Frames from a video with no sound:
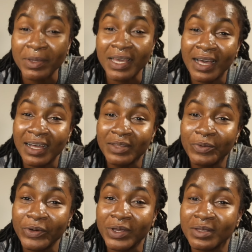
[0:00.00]
a hard
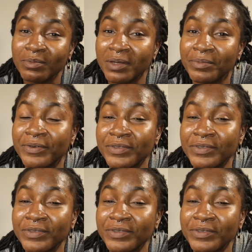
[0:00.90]
working member